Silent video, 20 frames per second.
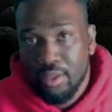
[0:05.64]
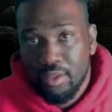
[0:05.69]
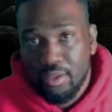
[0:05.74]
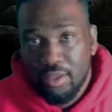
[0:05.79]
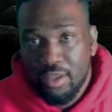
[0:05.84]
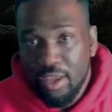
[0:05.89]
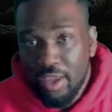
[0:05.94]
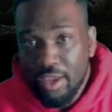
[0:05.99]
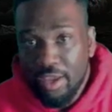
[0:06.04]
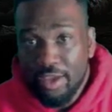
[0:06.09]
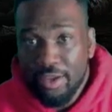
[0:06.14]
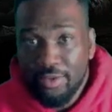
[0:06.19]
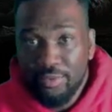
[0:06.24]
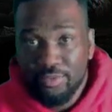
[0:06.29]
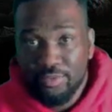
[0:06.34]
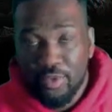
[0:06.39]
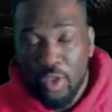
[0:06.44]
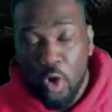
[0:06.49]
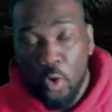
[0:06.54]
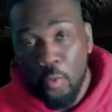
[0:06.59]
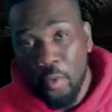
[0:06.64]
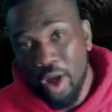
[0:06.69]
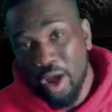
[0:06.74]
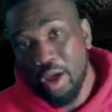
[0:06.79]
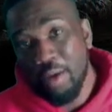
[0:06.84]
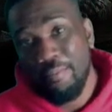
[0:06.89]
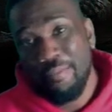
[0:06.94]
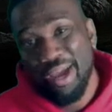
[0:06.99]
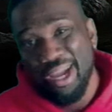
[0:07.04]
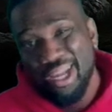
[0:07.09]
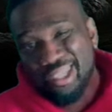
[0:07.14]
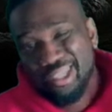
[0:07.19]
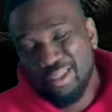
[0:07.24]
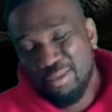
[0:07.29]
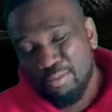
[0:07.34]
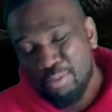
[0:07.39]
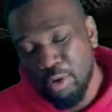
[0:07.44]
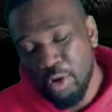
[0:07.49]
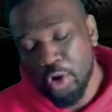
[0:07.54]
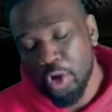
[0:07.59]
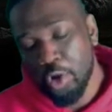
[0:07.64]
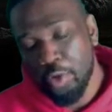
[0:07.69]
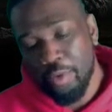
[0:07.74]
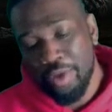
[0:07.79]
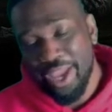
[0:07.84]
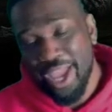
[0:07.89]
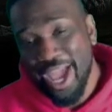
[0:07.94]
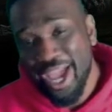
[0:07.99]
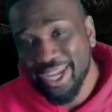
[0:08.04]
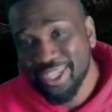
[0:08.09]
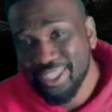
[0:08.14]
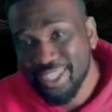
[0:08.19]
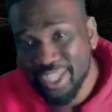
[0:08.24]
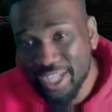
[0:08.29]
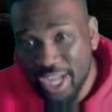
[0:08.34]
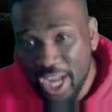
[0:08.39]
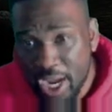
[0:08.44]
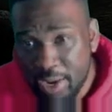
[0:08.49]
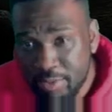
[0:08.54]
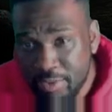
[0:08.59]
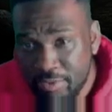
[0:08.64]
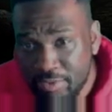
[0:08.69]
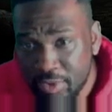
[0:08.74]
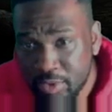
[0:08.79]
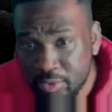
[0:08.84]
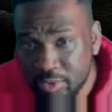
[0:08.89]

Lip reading: Yeah, welcome back to Broken Reaction Game Review